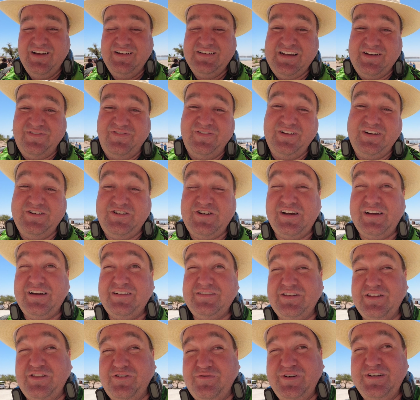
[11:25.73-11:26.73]
Definitely check
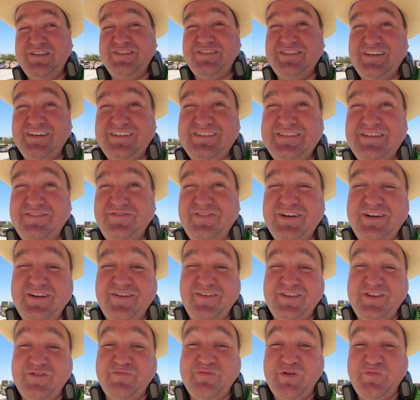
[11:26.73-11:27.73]
out the 360
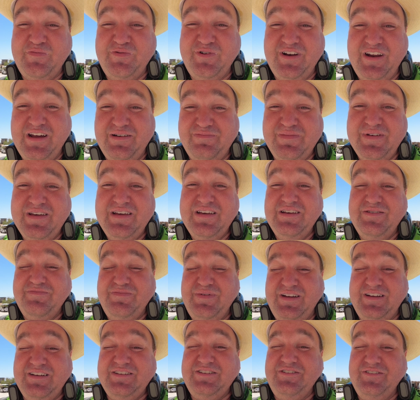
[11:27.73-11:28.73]
videos I'm going to put up
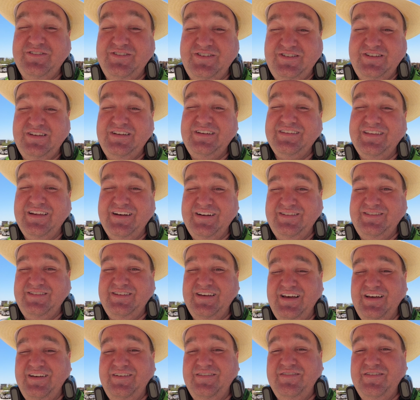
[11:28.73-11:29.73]
because you'll see that it's
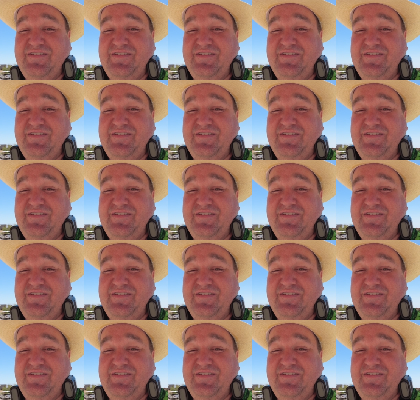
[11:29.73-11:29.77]
a uh,